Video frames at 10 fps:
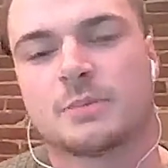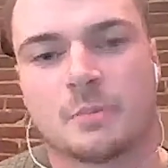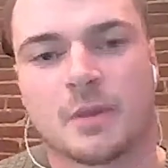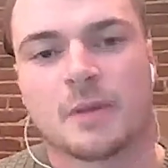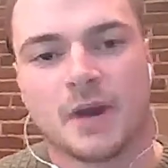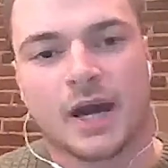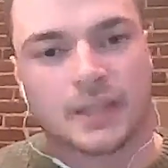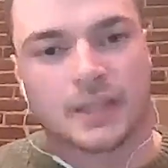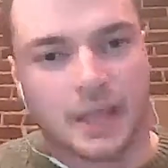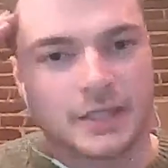keep in my
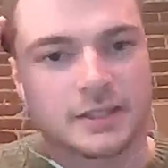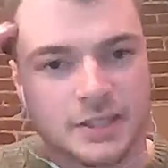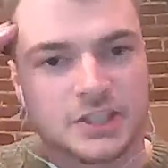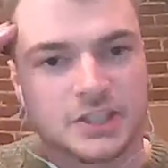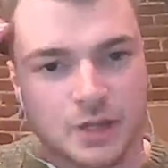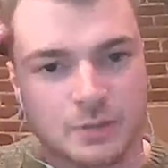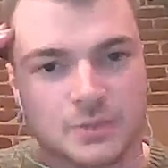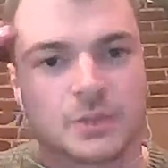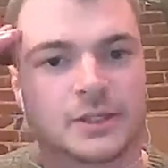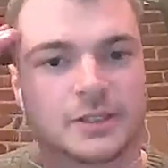mind, like, this is what
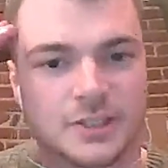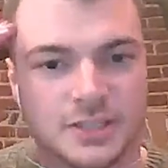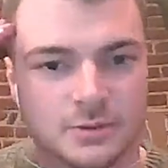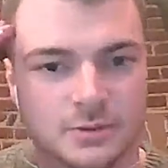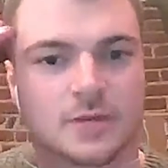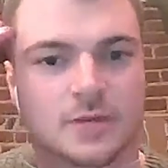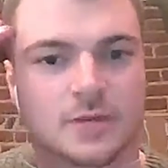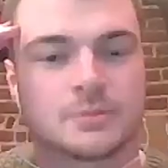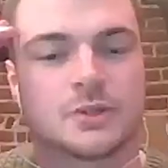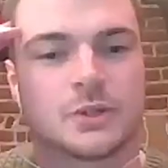I'm doing, this is what I'm
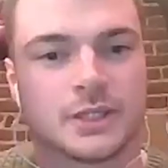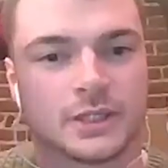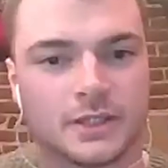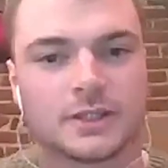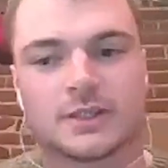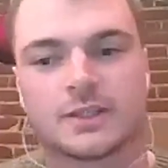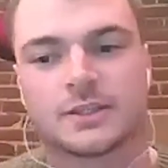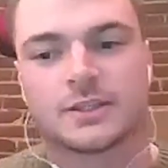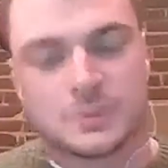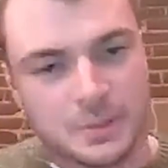doing.
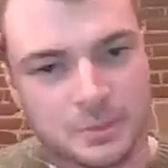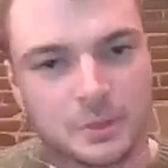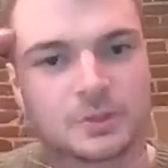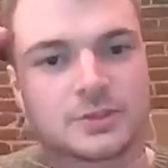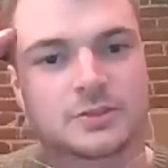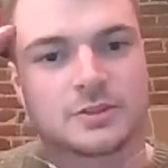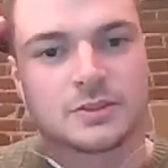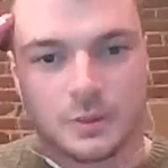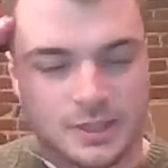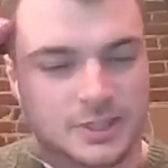These people
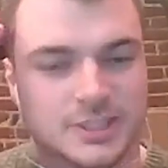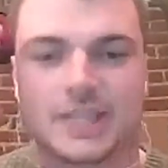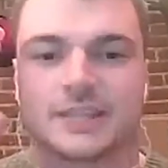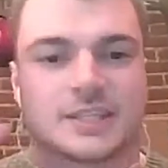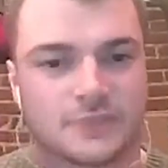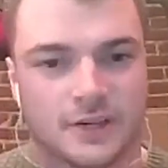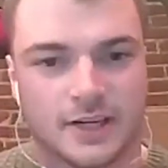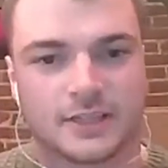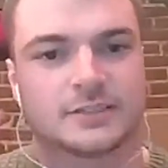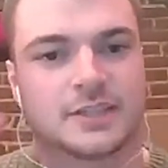don't understand. That's
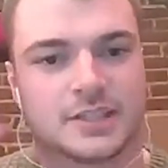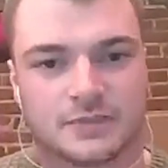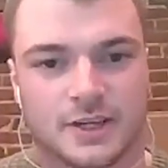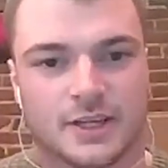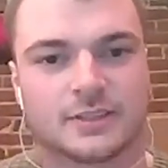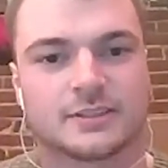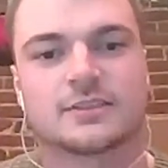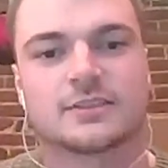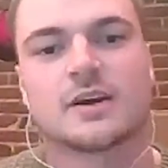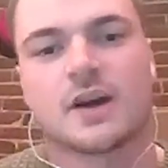fine. That's fine.
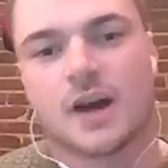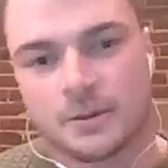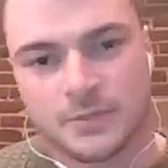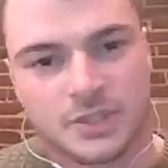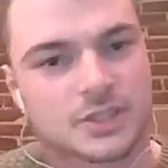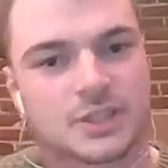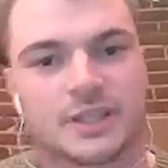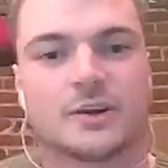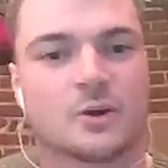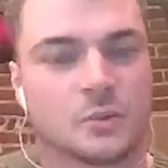I'm just going
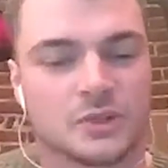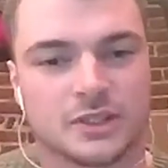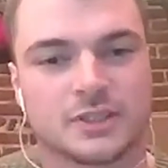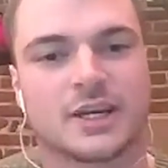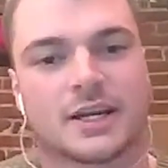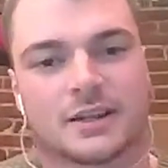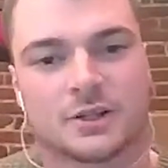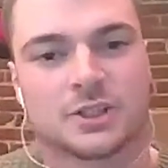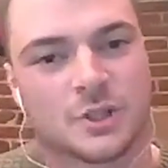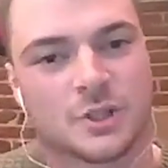to get on with it,
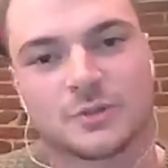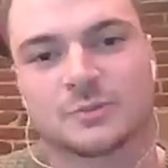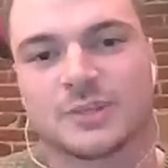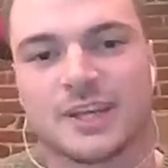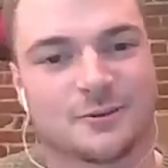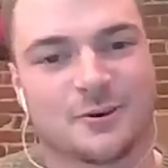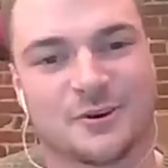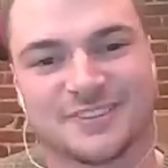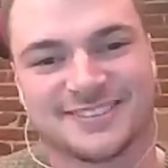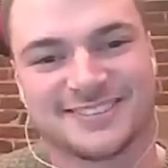and I'll show them
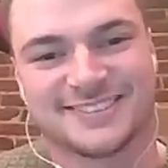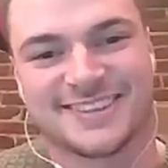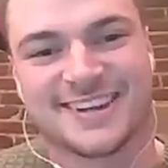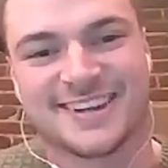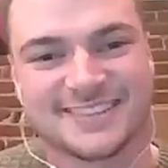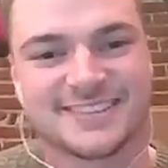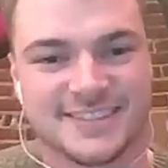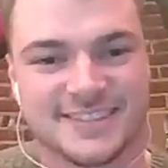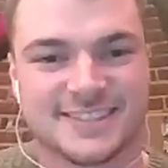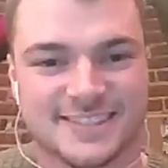later on that
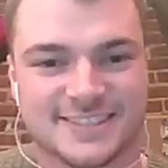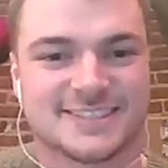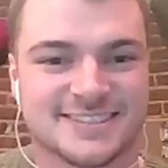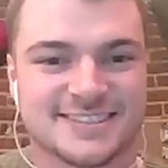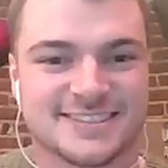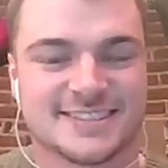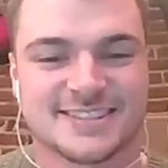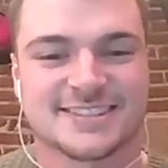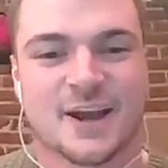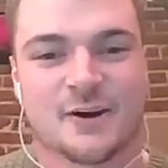this is
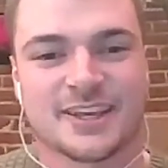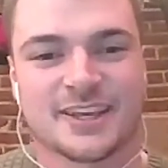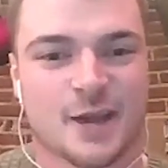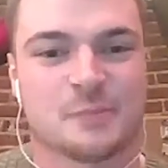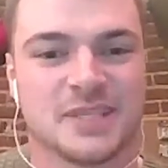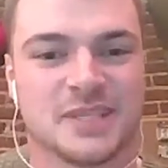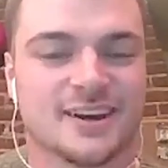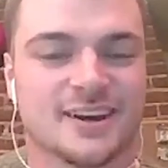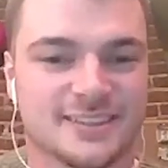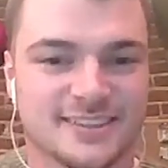how it can be
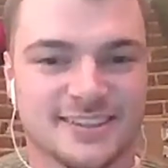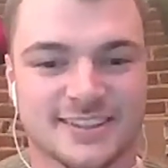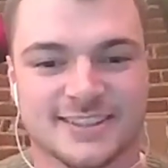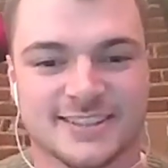done.